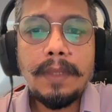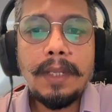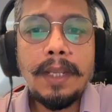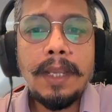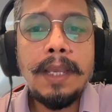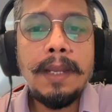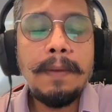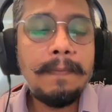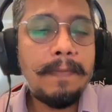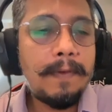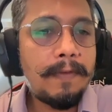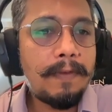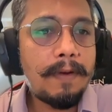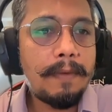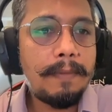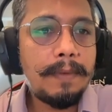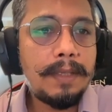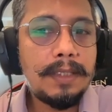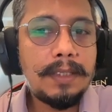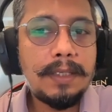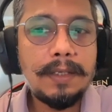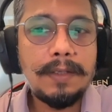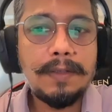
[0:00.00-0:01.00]
And
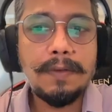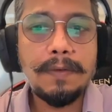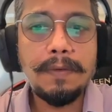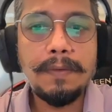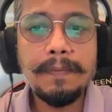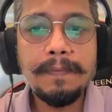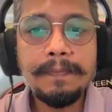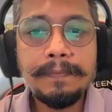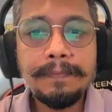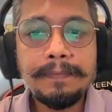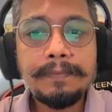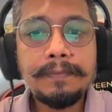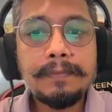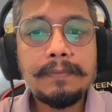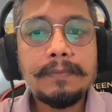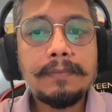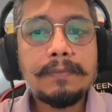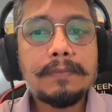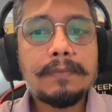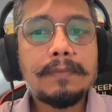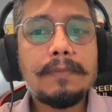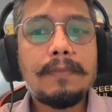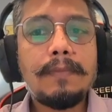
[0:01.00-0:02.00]
performance issue,
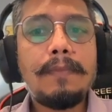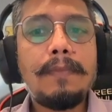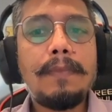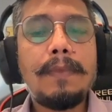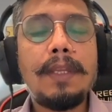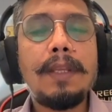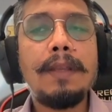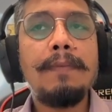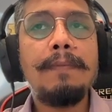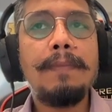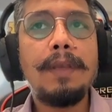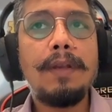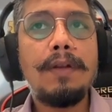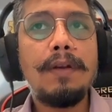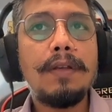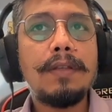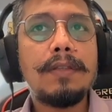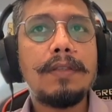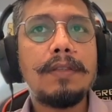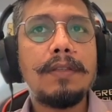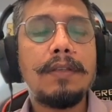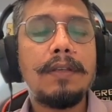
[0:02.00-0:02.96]
because